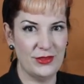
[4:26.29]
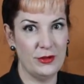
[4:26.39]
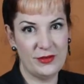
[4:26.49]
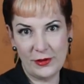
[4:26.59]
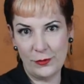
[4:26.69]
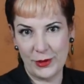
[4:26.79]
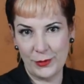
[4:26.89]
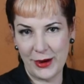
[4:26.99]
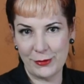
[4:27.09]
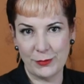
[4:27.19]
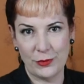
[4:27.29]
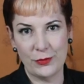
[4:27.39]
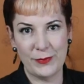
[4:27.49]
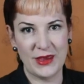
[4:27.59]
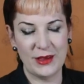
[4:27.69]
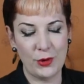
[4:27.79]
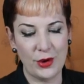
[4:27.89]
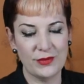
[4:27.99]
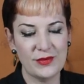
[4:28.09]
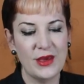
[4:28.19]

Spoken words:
It'll still be wearable, but it won't